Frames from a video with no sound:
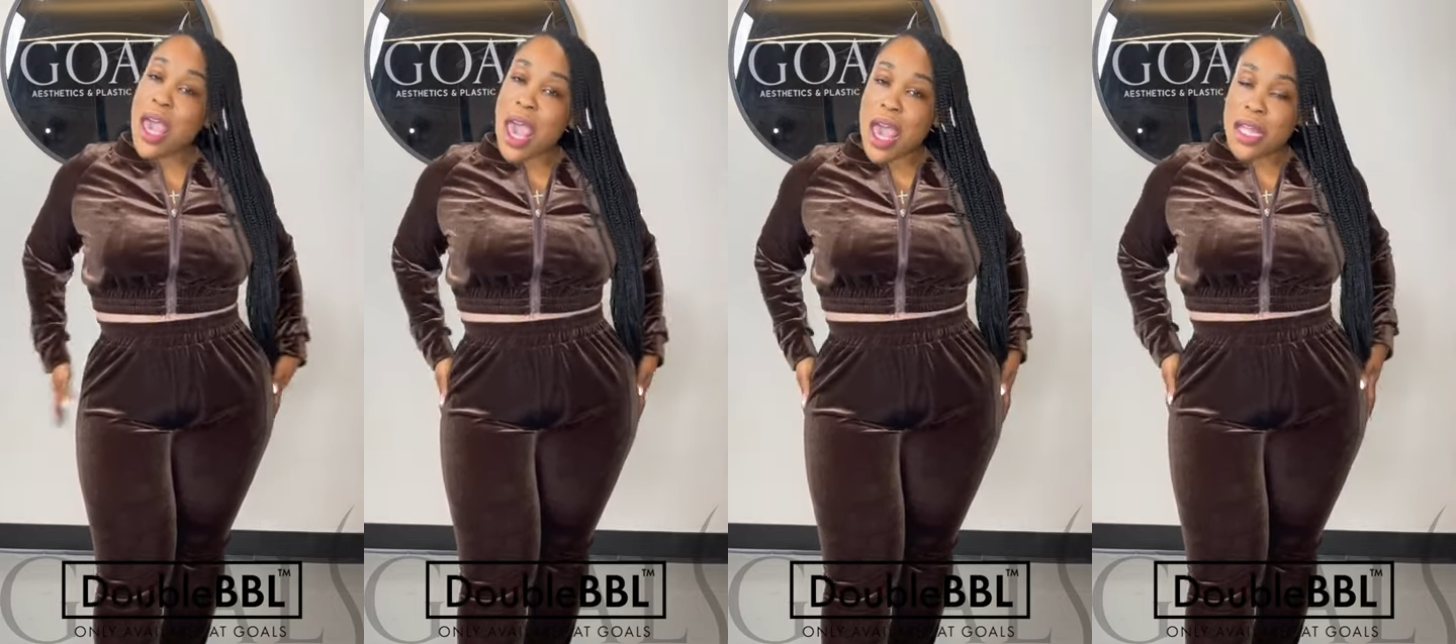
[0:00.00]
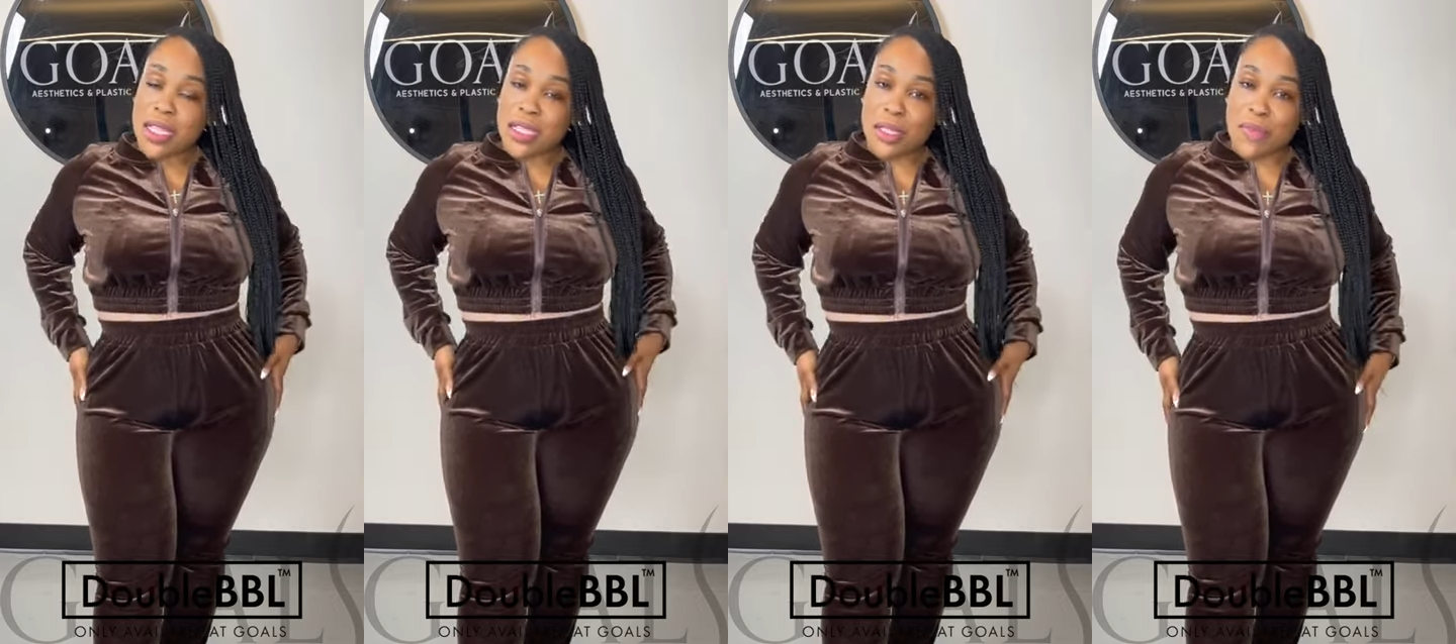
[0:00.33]

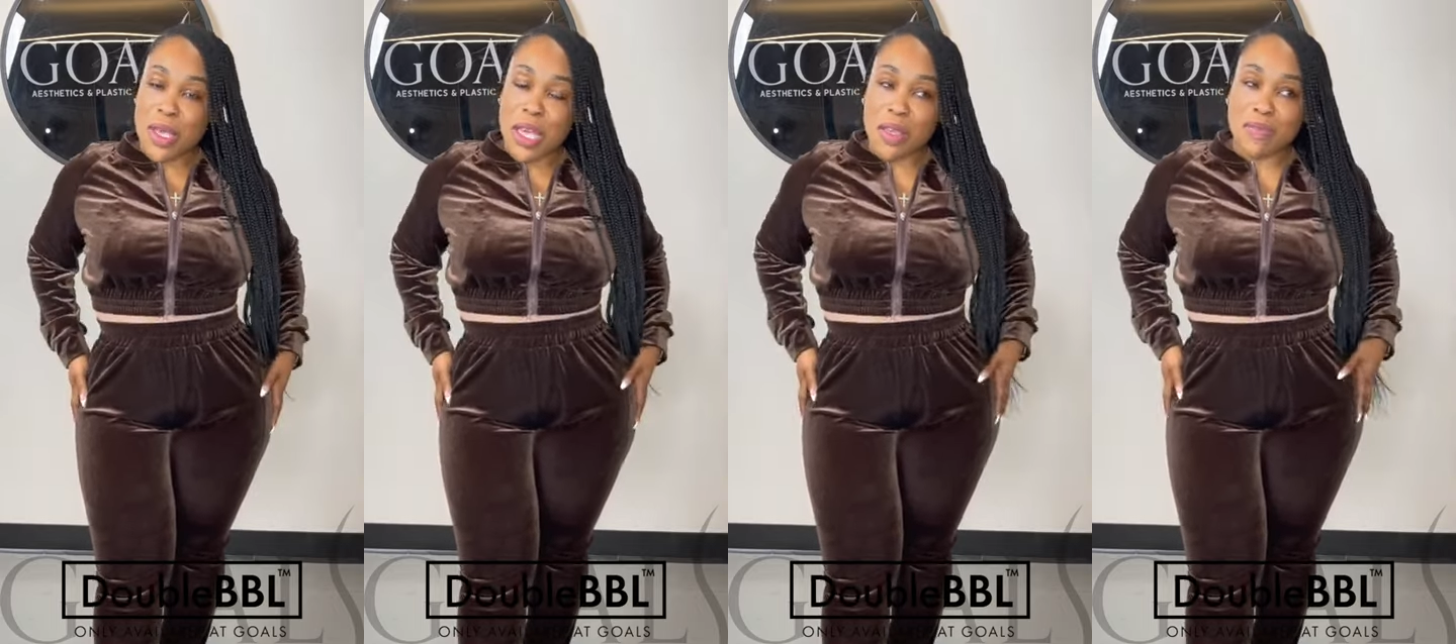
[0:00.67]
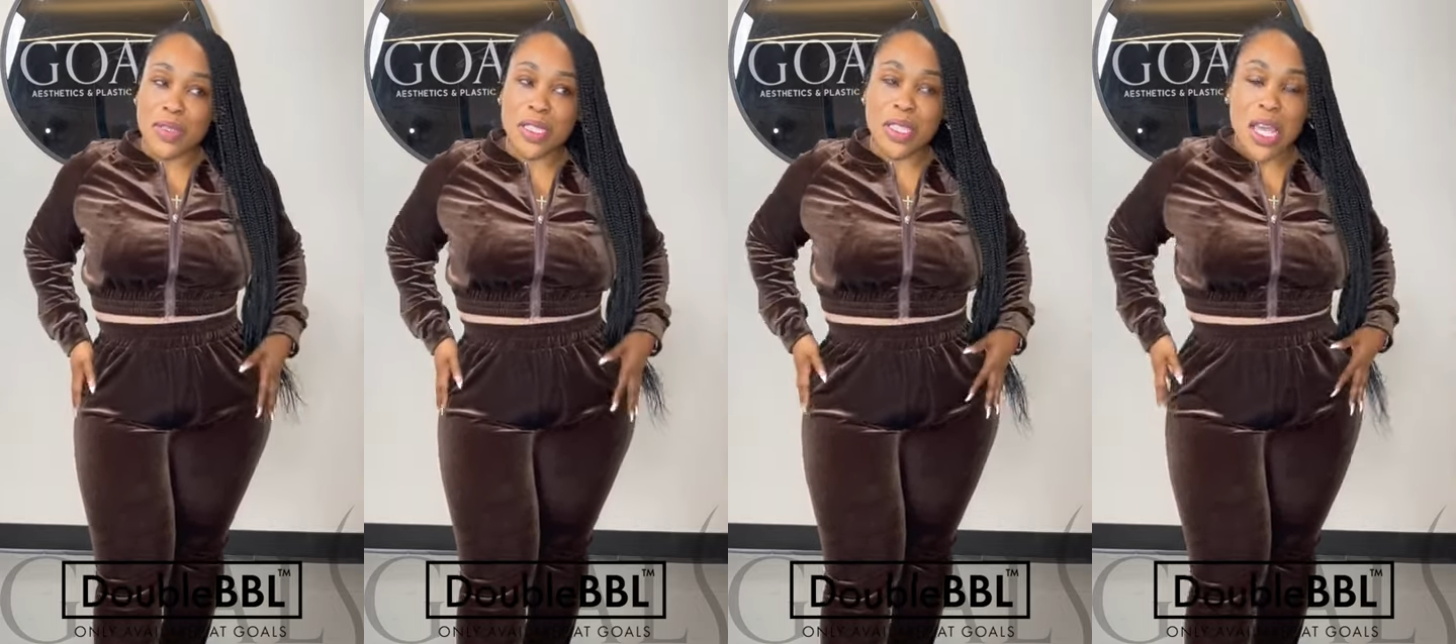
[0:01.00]
added some
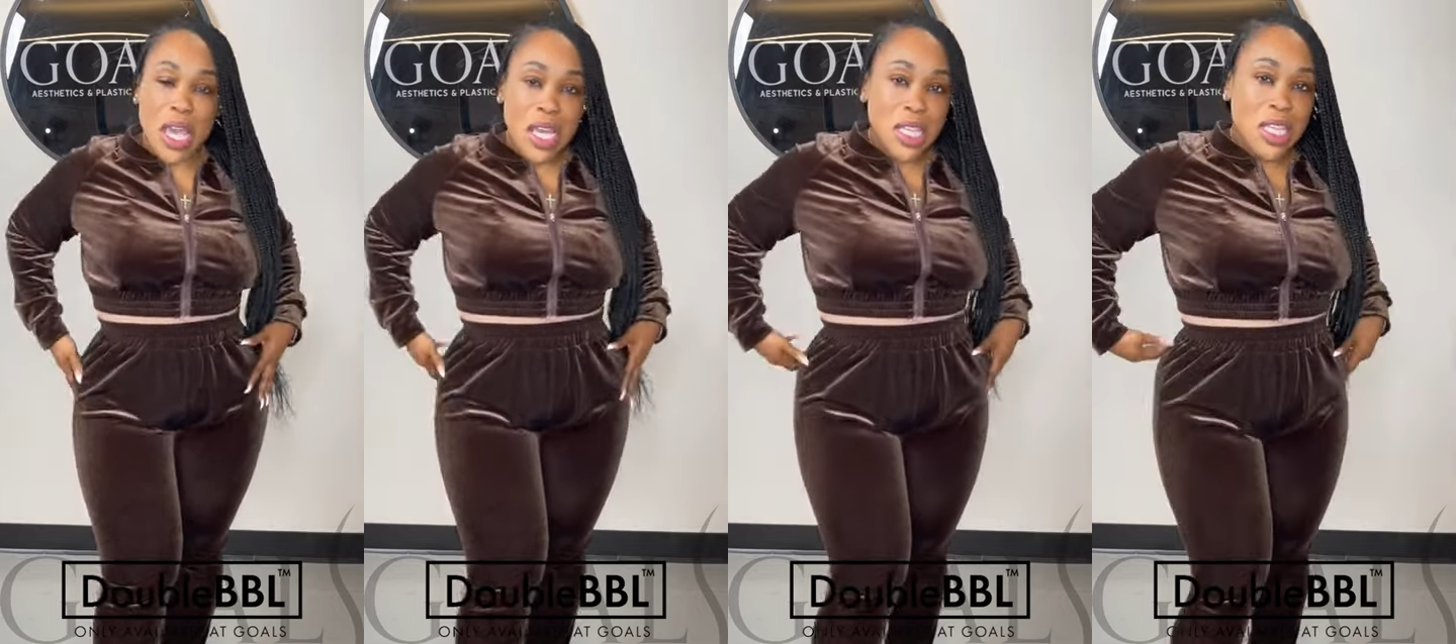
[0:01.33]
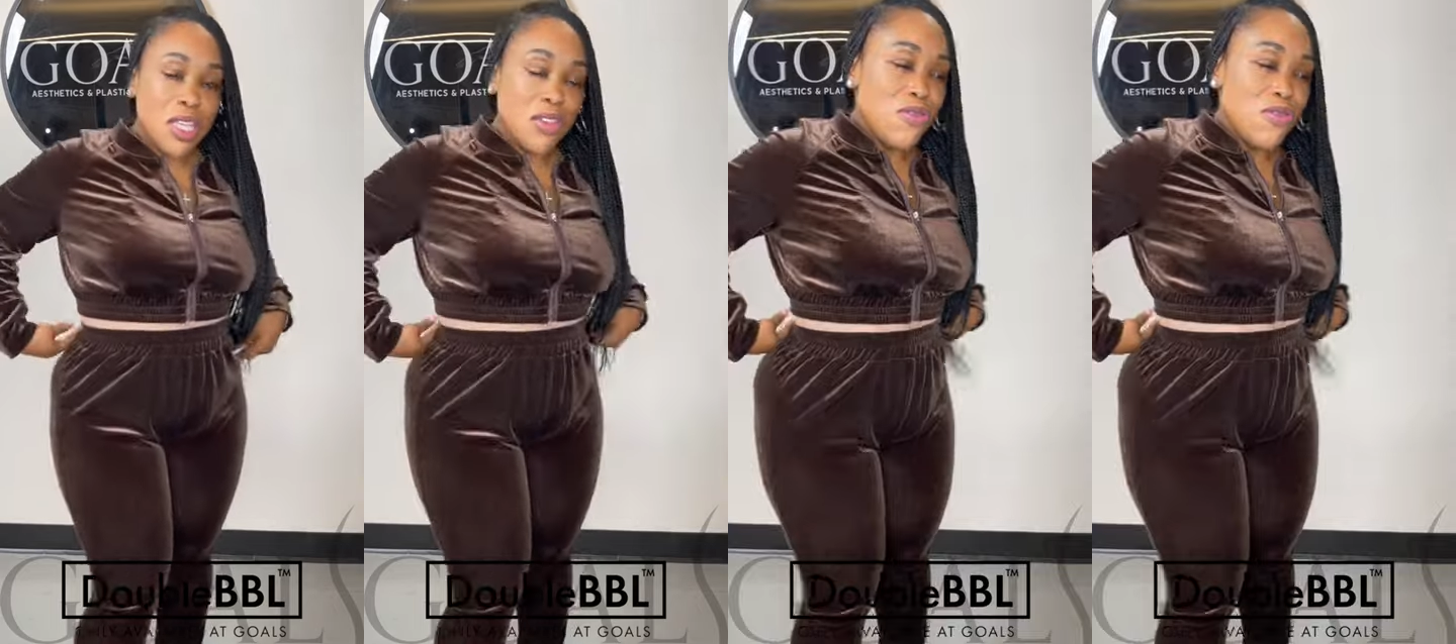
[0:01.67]
hips, and he